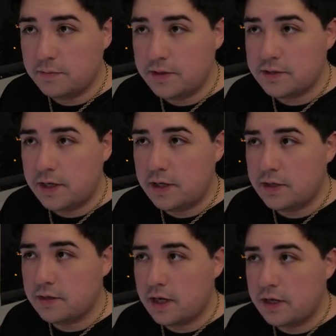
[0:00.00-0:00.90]
Paste that
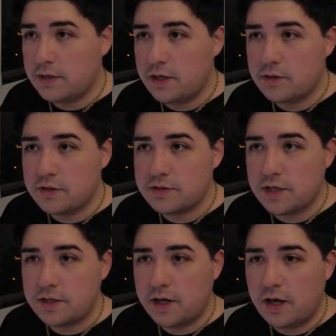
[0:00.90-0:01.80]
in. And then you can
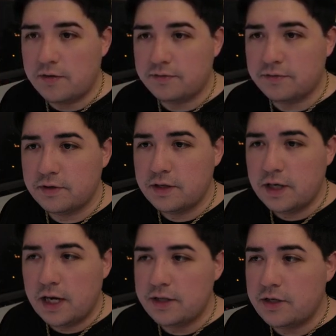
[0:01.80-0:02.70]
send that off.
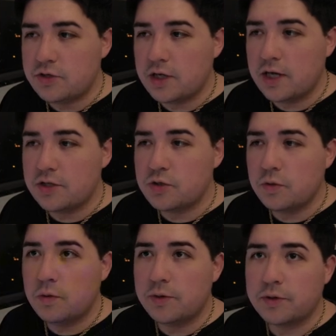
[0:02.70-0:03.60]
And then you should get a
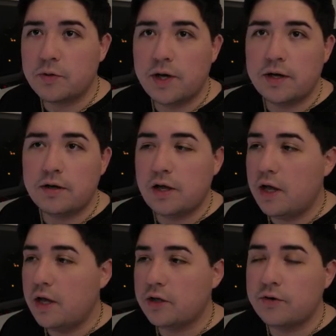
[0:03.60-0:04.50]
201
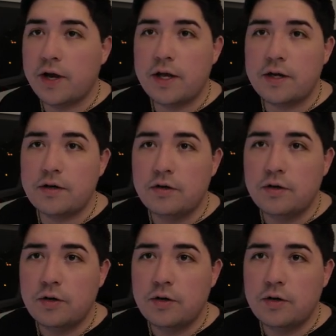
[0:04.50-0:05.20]
created.